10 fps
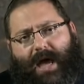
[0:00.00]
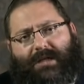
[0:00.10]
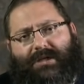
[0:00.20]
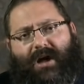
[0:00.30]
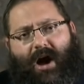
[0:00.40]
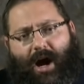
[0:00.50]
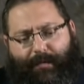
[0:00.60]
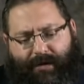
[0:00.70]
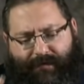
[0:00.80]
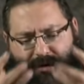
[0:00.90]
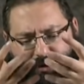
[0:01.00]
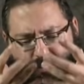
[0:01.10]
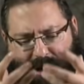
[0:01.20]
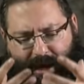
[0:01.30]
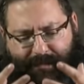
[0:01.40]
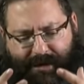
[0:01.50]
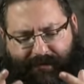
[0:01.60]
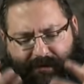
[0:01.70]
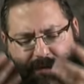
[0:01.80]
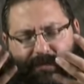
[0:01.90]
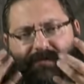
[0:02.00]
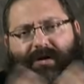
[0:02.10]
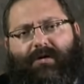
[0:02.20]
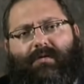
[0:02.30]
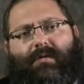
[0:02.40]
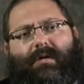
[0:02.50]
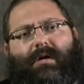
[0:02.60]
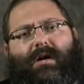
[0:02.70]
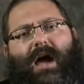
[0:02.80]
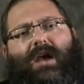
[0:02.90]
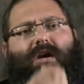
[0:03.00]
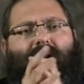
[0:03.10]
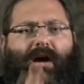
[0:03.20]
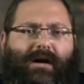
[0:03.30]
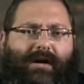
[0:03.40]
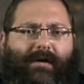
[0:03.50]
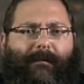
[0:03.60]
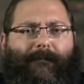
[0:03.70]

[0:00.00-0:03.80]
Hence the hybrid of the two names of Avraham Avinu and Noach.